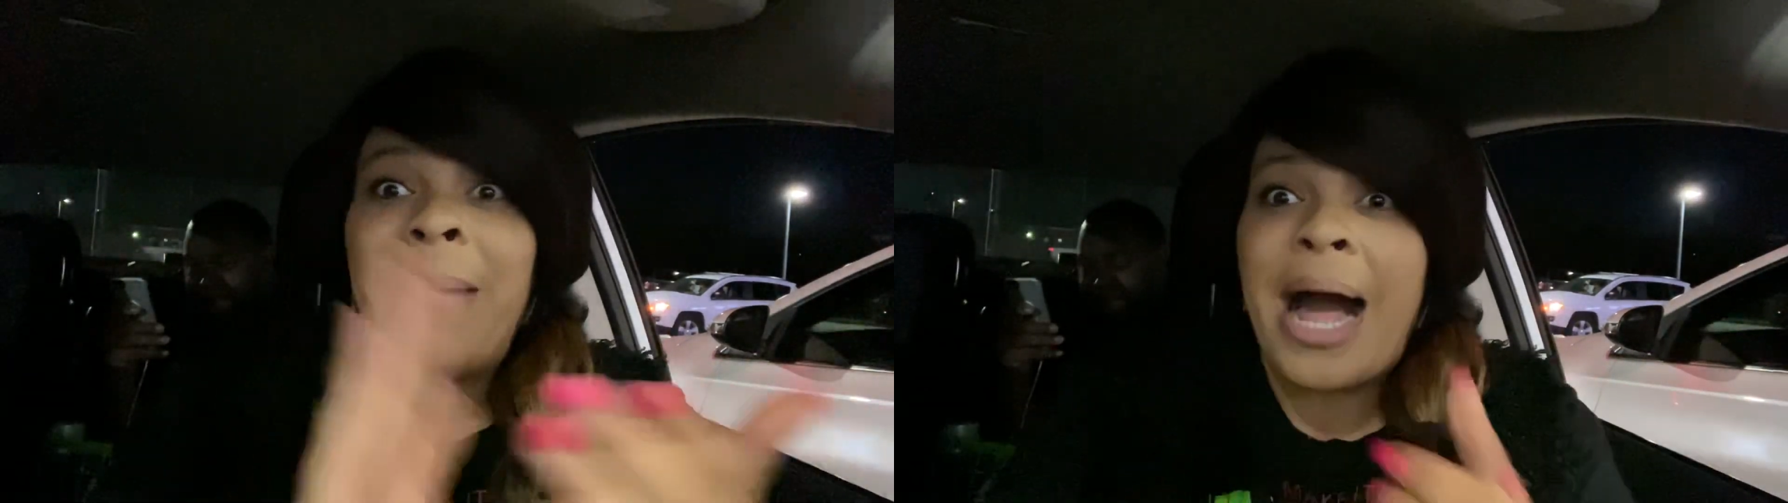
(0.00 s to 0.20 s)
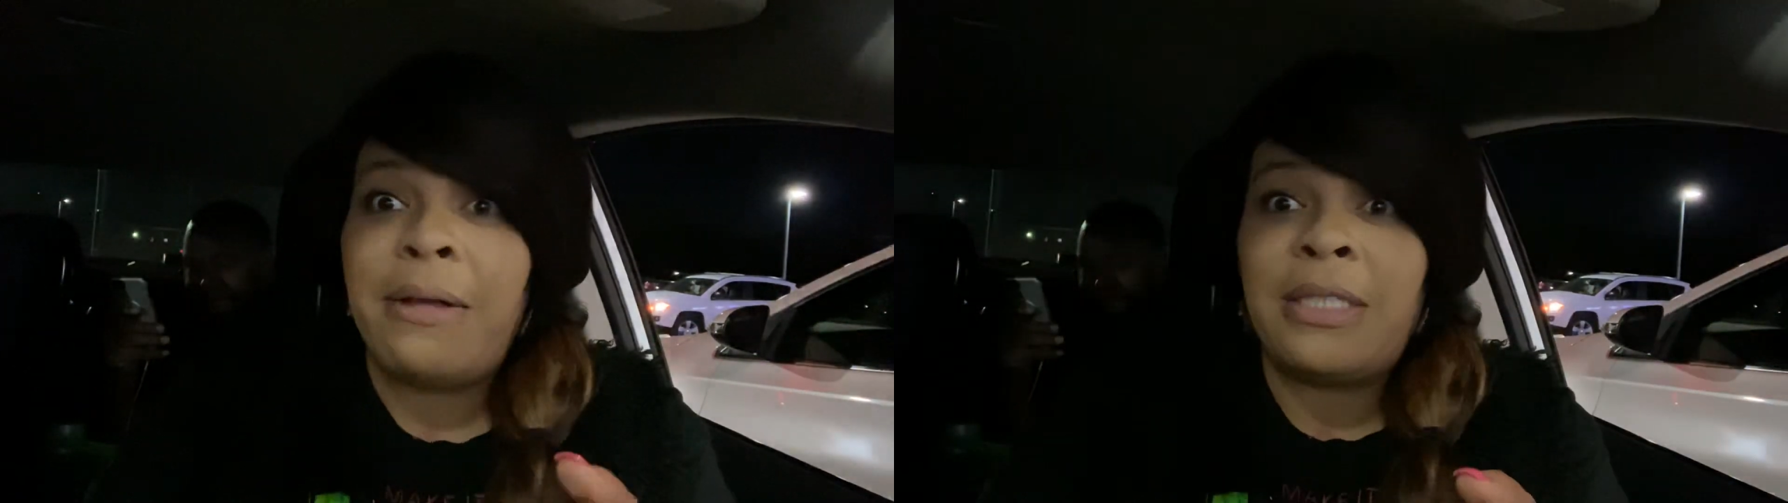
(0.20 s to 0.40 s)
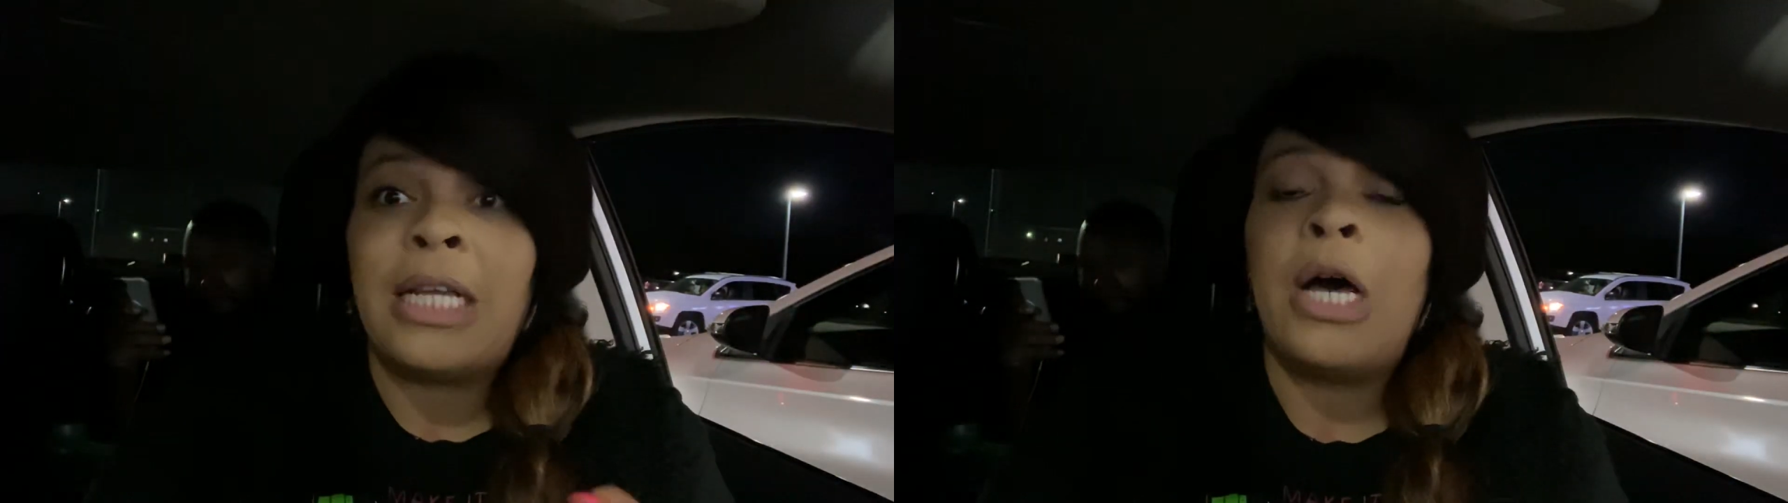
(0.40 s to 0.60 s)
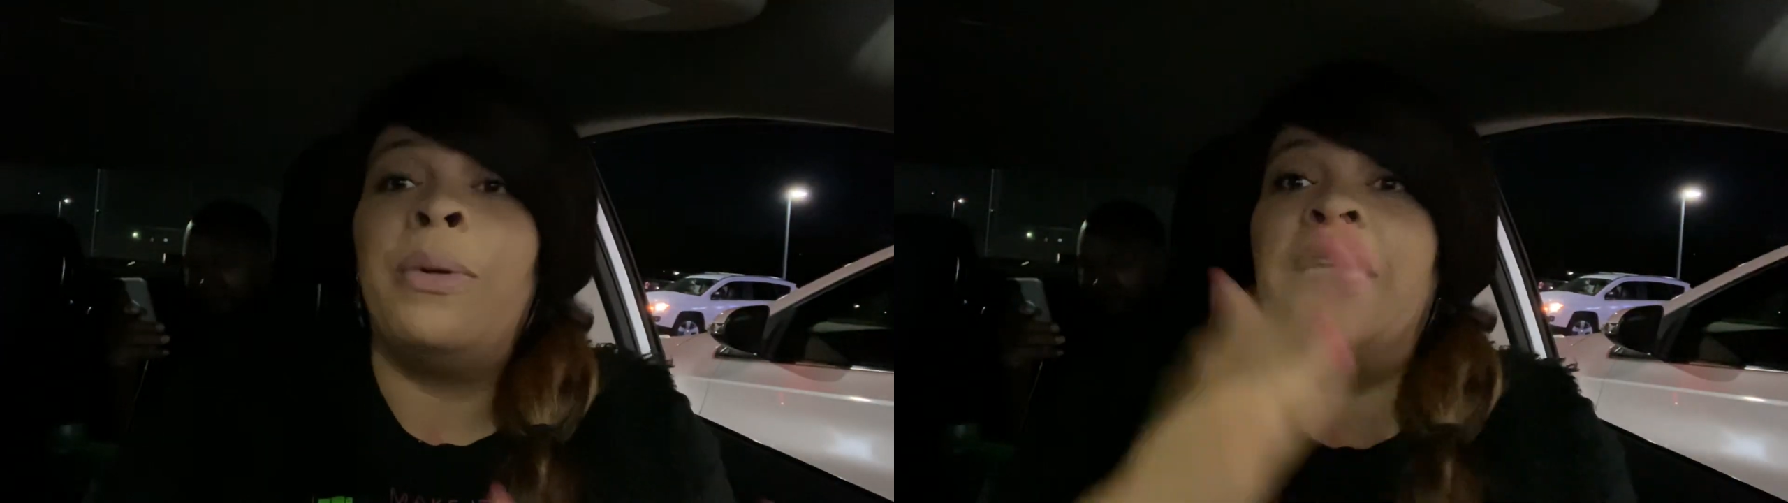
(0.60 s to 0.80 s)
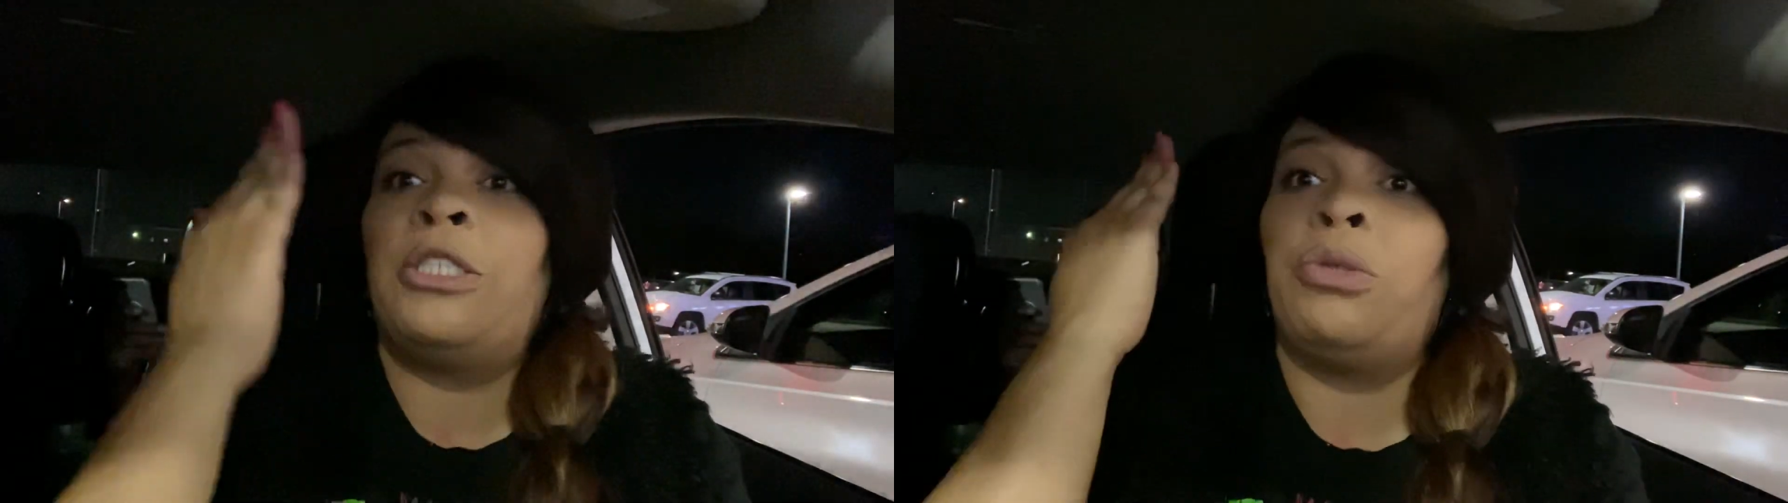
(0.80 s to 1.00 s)

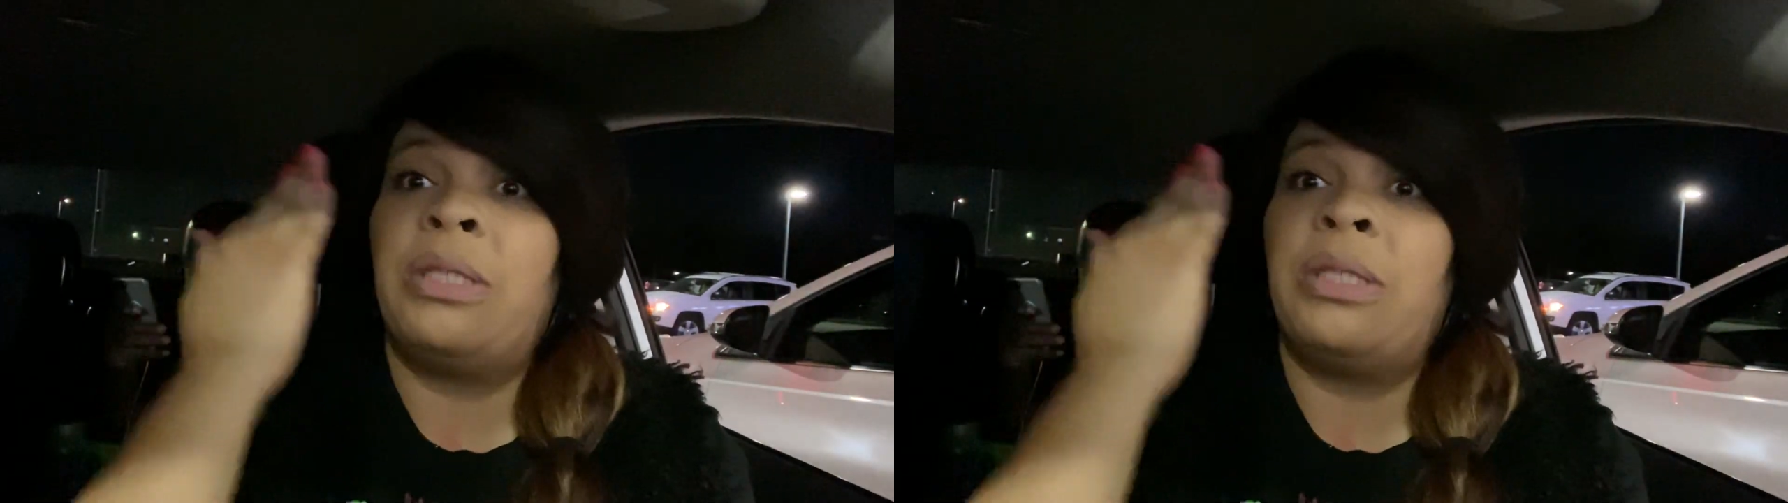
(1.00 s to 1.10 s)
milestone is